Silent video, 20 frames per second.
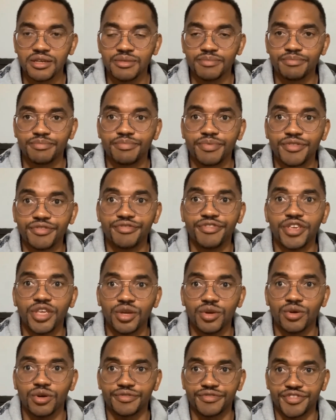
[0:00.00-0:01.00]

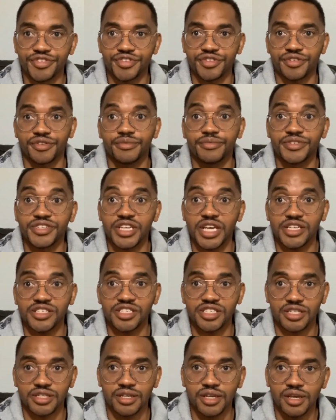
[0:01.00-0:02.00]
purview of
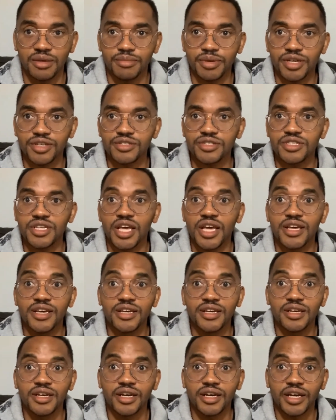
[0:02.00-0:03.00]
circumcision because
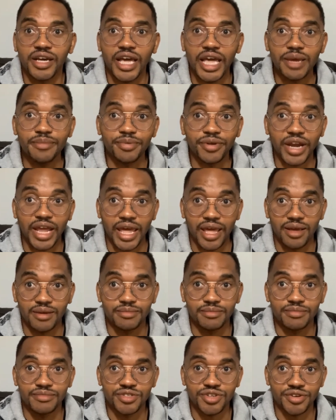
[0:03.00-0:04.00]
Abraham
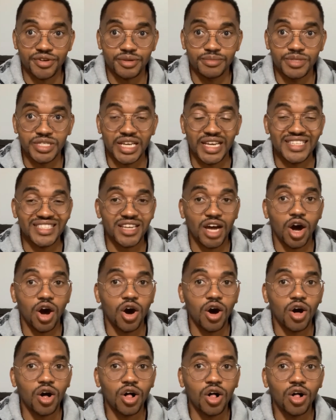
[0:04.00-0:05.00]
circumcised
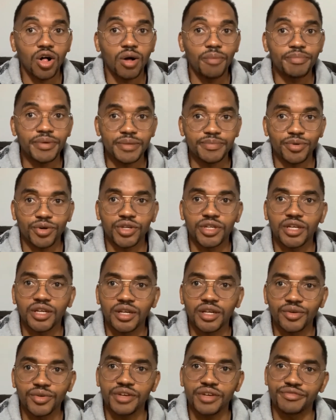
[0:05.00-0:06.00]
all people,
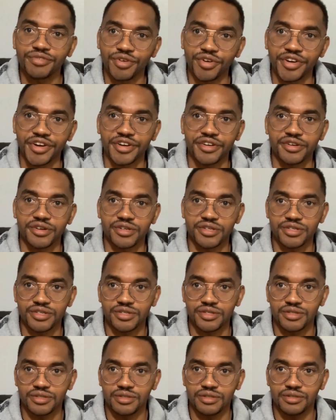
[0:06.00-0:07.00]
including foreigners.
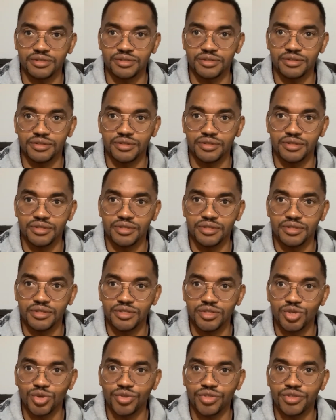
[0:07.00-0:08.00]

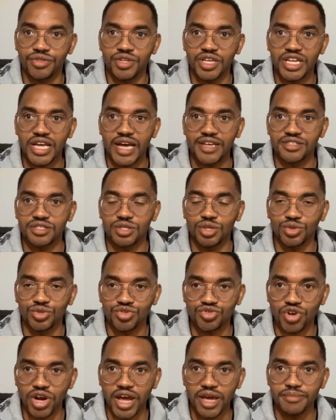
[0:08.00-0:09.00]
So it has no
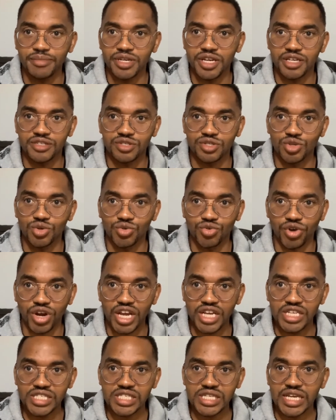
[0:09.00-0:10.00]
tribe, it has no
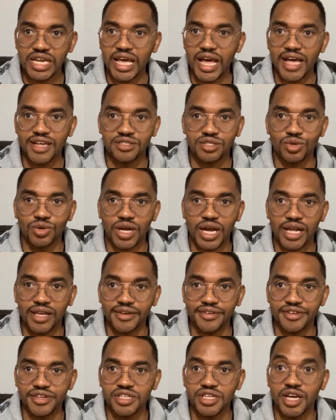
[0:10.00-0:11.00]
race, it has no color,
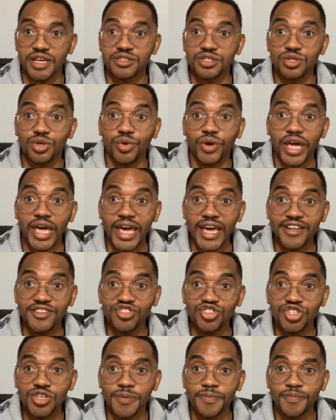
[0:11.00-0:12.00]
it has no age,